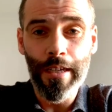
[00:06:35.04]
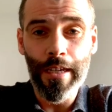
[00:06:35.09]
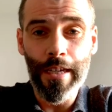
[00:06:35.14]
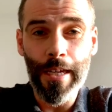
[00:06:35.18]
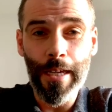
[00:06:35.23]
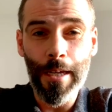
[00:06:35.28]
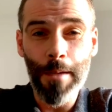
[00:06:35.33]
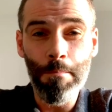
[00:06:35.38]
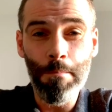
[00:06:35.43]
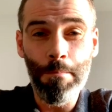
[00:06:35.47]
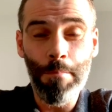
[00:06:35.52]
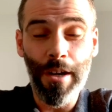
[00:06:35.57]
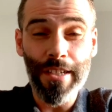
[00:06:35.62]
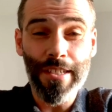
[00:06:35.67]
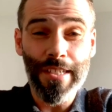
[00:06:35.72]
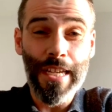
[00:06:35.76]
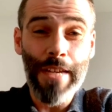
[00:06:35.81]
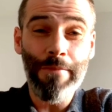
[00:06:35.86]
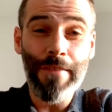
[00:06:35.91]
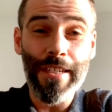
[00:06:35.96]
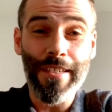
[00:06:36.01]
But
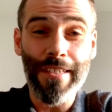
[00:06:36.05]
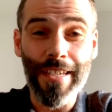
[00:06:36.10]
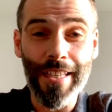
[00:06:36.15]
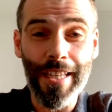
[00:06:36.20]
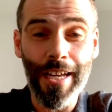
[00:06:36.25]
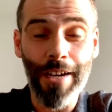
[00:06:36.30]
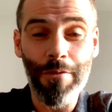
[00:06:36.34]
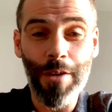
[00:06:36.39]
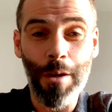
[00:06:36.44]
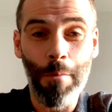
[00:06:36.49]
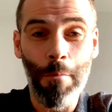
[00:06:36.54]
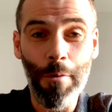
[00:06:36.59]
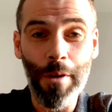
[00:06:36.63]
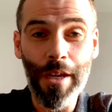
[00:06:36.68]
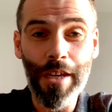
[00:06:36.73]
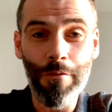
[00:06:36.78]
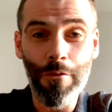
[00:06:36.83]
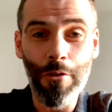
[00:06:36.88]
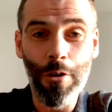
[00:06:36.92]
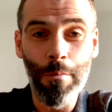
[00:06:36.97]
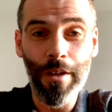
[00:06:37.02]
it's safe to say that I've come
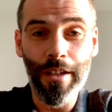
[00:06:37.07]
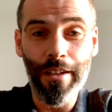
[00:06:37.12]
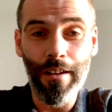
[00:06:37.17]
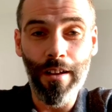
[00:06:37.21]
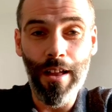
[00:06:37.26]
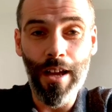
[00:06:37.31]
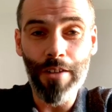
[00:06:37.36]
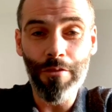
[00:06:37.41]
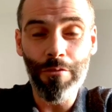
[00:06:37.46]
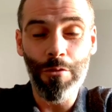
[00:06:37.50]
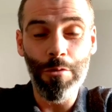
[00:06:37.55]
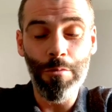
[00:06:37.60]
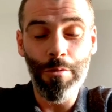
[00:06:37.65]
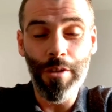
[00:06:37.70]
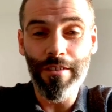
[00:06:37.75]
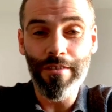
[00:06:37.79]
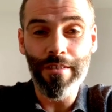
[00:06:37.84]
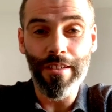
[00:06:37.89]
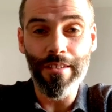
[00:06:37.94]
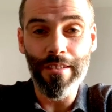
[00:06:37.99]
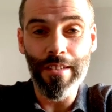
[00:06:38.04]
away from it in the last few
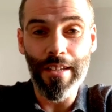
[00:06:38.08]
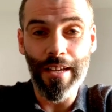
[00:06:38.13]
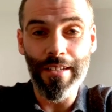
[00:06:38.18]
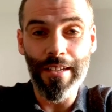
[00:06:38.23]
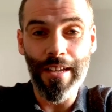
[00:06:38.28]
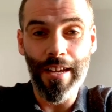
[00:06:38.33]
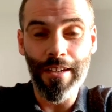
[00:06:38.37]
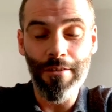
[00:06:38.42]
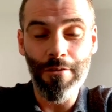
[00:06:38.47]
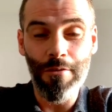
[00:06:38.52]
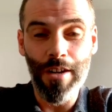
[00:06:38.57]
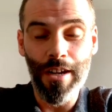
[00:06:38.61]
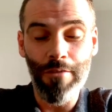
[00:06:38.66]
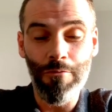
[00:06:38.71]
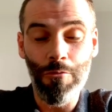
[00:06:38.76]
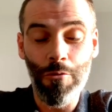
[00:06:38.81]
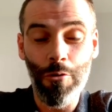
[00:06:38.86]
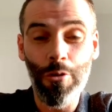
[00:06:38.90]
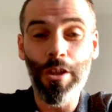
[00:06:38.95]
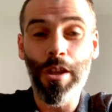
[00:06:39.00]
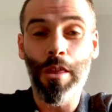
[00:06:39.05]
weeks and
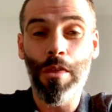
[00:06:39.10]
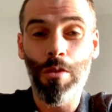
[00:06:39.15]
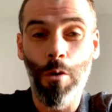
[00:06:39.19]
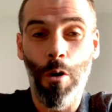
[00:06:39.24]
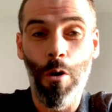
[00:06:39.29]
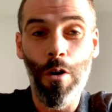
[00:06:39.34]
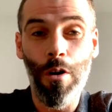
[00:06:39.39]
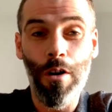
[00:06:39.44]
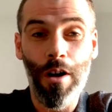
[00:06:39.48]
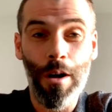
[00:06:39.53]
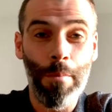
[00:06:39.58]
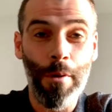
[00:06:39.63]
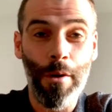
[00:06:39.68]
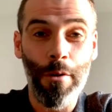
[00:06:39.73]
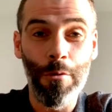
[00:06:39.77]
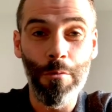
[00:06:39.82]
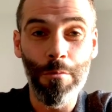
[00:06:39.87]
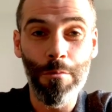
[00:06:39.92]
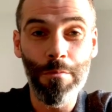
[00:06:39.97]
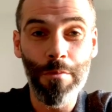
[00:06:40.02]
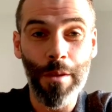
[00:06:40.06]
really thought
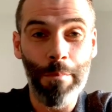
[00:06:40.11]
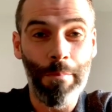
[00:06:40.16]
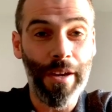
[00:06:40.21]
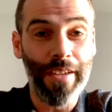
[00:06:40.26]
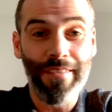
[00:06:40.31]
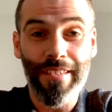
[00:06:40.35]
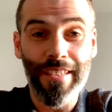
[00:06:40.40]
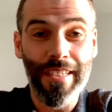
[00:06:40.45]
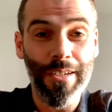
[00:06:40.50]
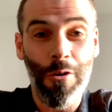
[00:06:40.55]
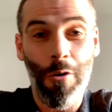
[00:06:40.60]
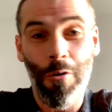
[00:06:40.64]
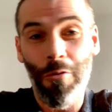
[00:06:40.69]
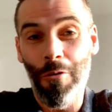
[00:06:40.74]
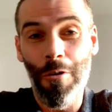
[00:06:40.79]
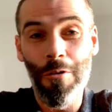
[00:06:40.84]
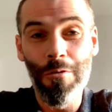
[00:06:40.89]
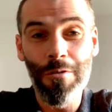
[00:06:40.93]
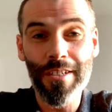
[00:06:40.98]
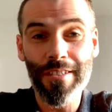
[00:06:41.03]
about the bits that you got wrong,